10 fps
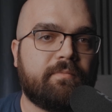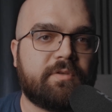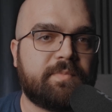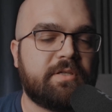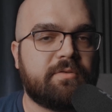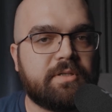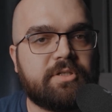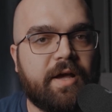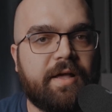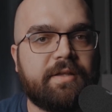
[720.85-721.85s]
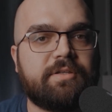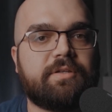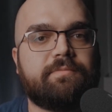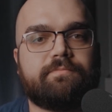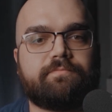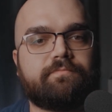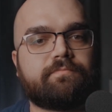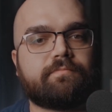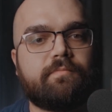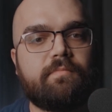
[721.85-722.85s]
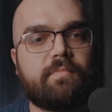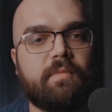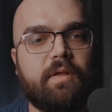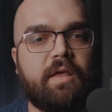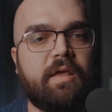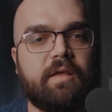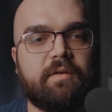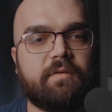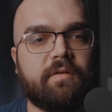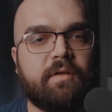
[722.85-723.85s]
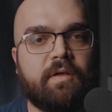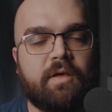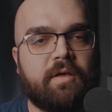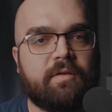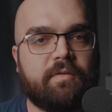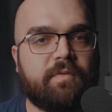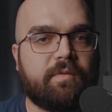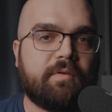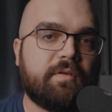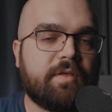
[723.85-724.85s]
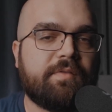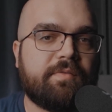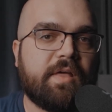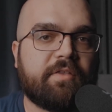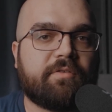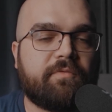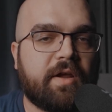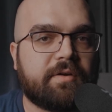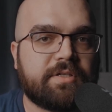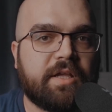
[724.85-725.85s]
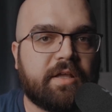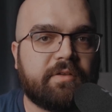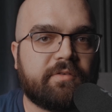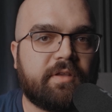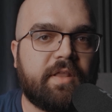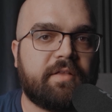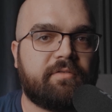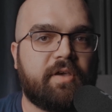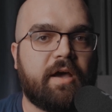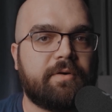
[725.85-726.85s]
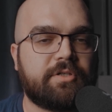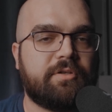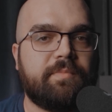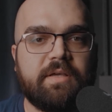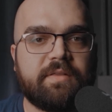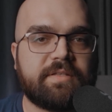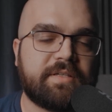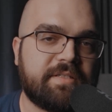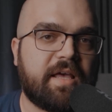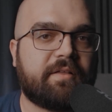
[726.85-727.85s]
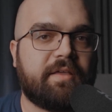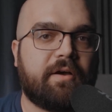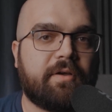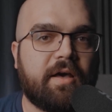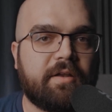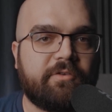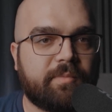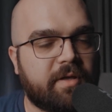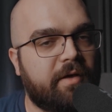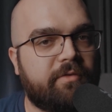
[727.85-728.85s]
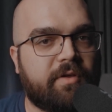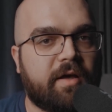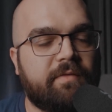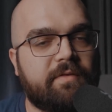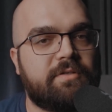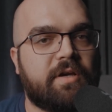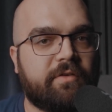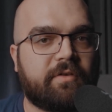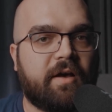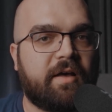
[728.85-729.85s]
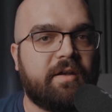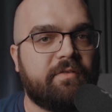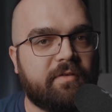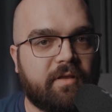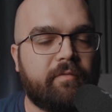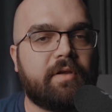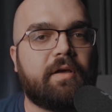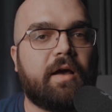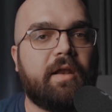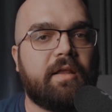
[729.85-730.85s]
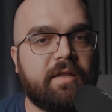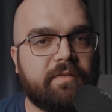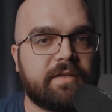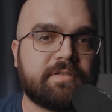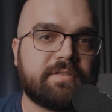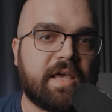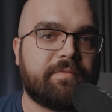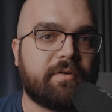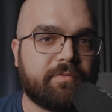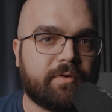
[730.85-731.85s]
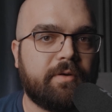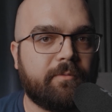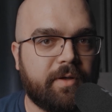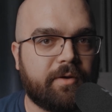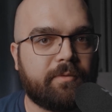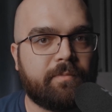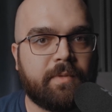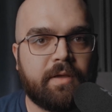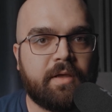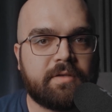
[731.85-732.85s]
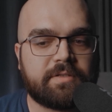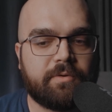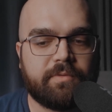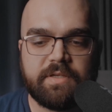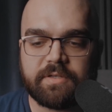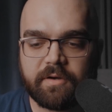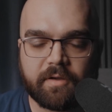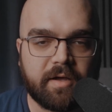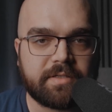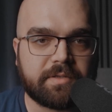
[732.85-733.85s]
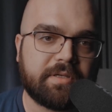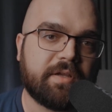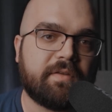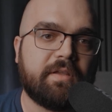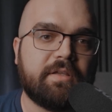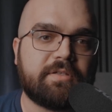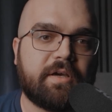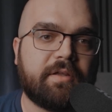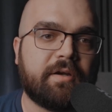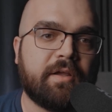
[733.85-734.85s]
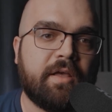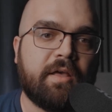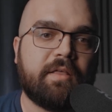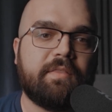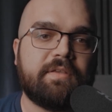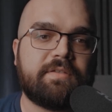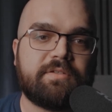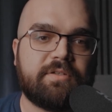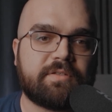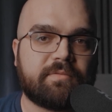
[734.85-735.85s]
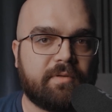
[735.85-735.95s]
speak to a judge. And that's a fair chance, and that's how it should be, and that's exactly how God is, because God's a just God, he's a loving God, and he lets us have our free will. So these aren't contradicting each other. This is just,